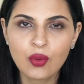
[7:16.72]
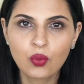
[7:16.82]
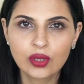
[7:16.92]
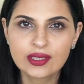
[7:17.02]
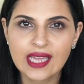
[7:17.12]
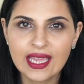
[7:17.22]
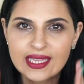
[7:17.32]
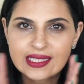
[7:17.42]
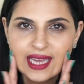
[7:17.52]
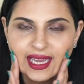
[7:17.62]
will say
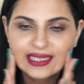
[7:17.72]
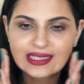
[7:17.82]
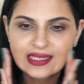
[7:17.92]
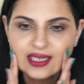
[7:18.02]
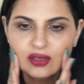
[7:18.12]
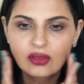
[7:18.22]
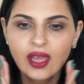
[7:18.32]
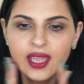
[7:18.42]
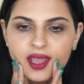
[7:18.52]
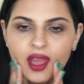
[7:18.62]
is that it's still,
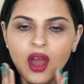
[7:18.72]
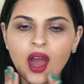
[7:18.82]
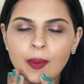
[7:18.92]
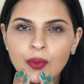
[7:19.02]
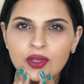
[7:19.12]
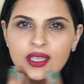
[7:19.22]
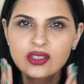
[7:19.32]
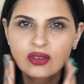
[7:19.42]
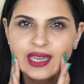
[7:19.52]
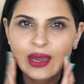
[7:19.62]
like, I put this
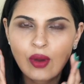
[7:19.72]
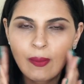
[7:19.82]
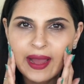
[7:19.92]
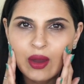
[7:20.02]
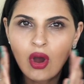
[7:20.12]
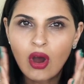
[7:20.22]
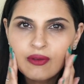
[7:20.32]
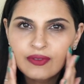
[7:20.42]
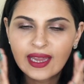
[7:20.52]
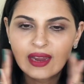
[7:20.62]
on now about
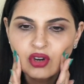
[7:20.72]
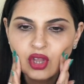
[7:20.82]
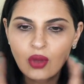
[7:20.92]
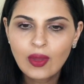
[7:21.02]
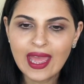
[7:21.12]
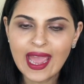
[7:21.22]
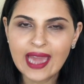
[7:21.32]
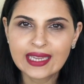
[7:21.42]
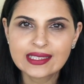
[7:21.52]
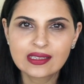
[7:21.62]
half an hour ago,
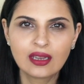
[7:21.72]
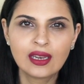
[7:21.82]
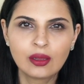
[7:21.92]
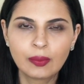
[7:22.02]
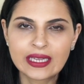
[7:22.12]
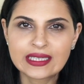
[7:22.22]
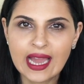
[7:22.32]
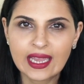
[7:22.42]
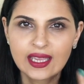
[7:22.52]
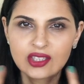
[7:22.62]
and it's still a little bit
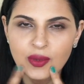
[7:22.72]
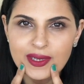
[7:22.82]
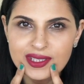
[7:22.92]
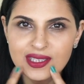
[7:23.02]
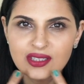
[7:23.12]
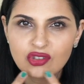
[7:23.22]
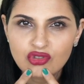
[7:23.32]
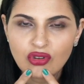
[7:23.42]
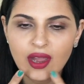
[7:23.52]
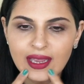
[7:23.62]
tacky, so it doesn't
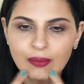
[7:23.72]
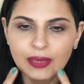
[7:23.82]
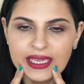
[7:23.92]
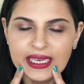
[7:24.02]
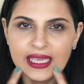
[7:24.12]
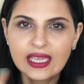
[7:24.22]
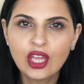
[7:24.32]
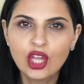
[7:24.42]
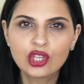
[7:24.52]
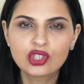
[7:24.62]
dry completely.
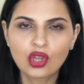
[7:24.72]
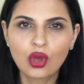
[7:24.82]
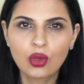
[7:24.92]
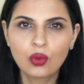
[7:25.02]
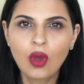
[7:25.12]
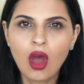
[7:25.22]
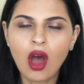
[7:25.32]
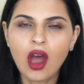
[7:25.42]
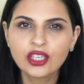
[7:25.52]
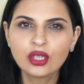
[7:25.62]
So
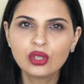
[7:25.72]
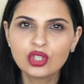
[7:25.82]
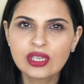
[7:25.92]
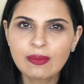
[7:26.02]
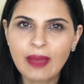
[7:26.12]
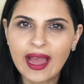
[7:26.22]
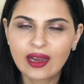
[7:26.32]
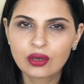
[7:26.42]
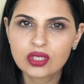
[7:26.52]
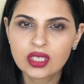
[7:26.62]
I don't usually
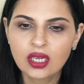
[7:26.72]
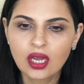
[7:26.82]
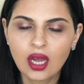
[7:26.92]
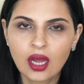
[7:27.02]
powder,